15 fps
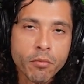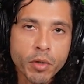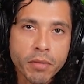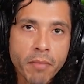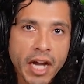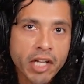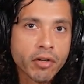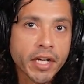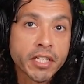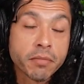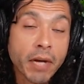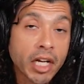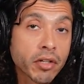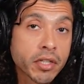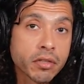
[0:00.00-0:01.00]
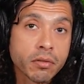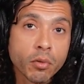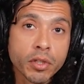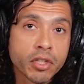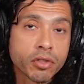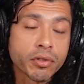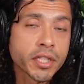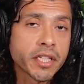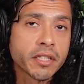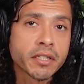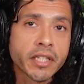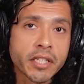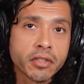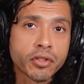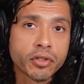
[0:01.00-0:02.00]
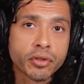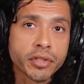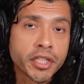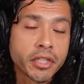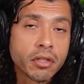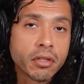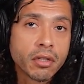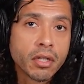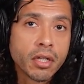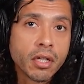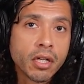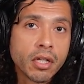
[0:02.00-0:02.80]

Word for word: And with migraines, migraines are one of the trickiest things to treat.